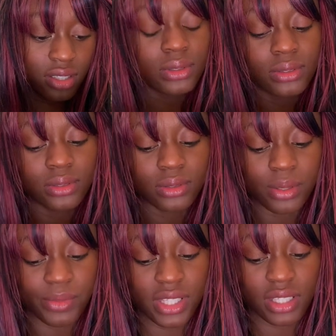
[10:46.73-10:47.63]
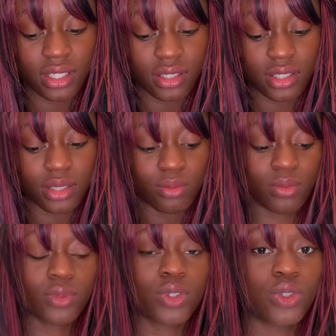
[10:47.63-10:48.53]
Ooh, I'm just seeing
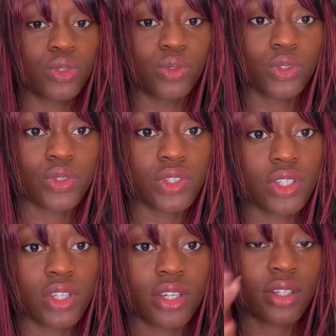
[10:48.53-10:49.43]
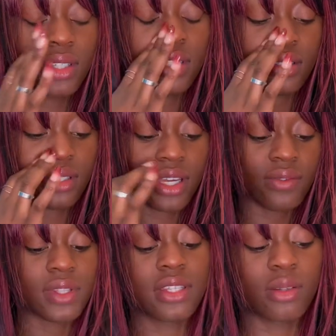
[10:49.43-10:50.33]
some cool new skirts that I
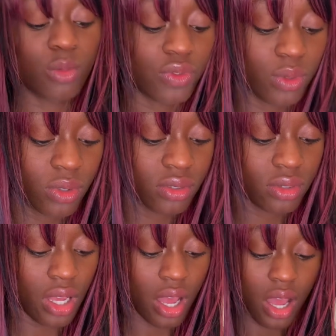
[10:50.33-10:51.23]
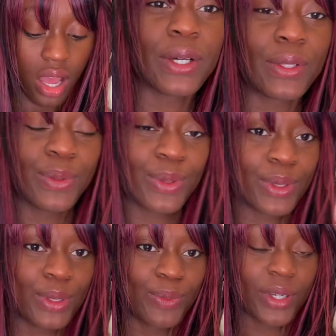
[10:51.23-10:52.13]
haven't seen before.
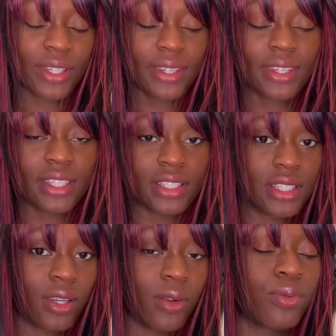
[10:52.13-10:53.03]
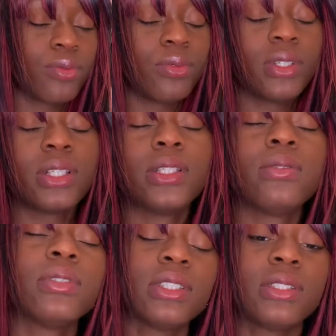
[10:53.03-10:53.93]
One of the things that I really,
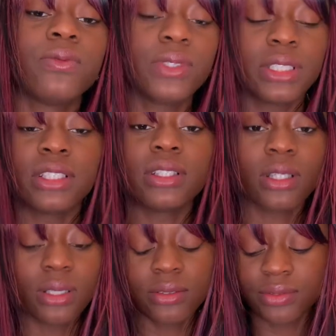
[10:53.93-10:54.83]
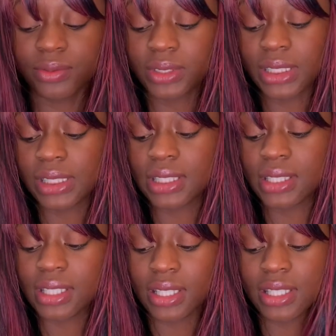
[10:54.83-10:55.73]
really, really love is
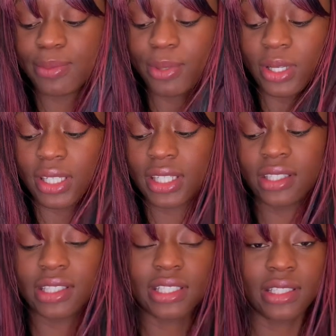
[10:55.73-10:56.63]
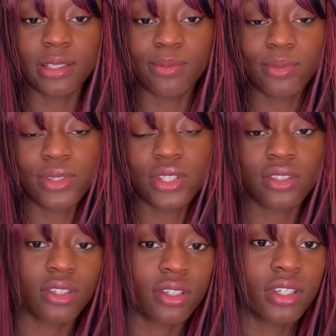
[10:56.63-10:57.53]
this perky denim
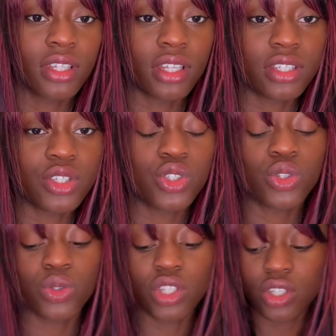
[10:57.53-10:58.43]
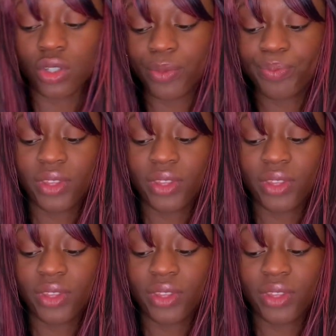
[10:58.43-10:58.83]
skirt. It's so cute.